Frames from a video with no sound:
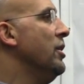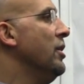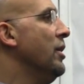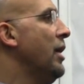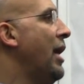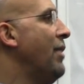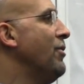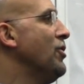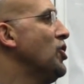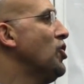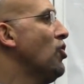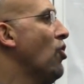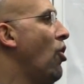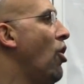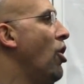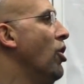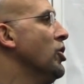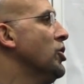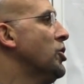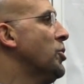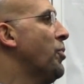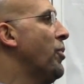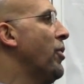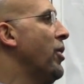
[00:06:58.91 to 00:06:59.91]
to have a
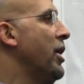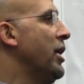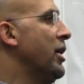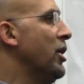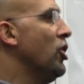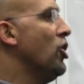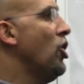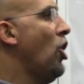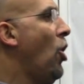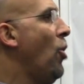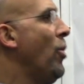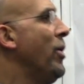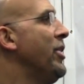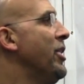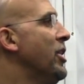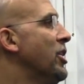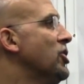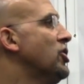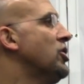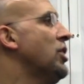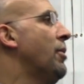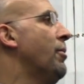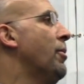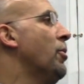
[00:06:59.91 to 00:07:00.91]
strong spring and go into
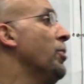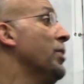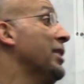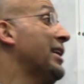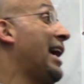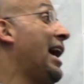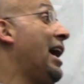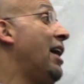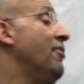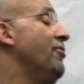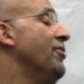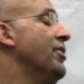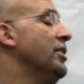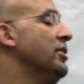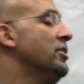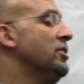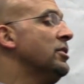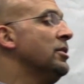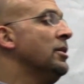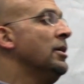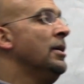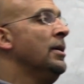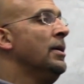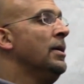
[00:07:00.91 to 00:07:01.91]
the summer with
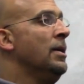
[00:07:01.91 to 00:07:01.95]
confidence.